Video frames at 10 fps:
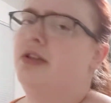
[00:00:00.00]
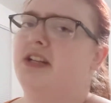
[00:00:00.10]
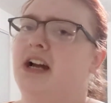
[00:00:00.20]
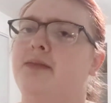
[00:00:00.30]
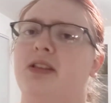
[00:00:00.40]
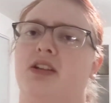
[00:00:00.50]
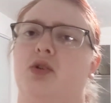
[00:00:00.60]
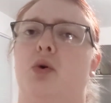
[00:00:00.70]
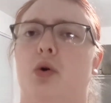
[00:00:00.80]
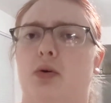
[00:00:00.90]
the time unless
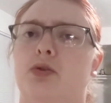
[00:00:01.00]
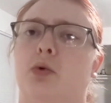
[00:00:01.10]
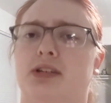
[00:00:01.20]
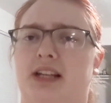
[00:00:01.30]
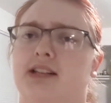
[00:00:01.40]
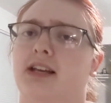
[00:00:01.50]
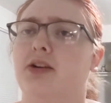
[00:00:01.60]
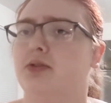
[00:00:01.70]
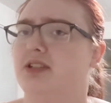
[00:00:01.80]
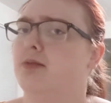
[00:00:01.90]
you always want a light
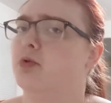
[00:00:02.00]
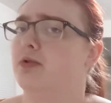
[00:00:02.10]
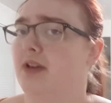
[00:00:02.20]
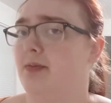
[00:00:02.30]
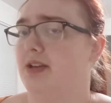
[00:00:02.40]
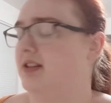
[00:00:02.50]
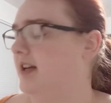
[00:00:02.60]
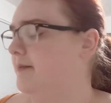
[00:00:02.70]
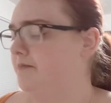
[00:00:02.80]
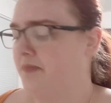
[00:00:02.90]
or some sort of ambient
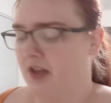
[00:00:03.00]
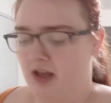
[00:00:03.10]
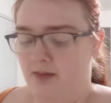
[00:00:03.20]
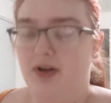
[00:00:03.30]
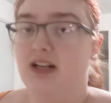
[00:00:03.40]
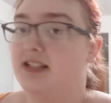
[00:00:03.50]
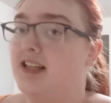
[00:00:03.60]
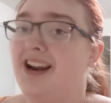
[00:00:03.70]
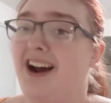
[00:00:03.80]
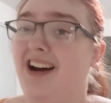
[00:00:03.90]
light. But it doesn't
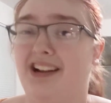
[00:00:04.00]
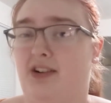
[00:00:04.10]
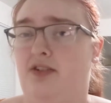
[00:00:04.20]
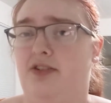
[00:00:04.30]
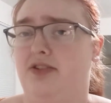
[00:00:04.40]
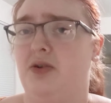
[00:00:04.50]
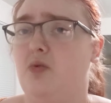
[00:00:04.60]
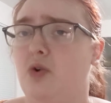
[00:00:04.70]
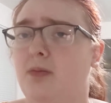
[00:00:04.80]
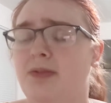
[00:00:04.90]
get hot at all. There's no
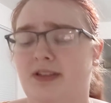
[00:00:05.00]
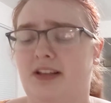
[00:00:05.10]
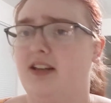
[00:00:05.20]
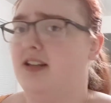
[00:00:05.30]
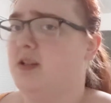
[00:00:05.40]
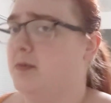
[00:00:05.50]
warmth. It's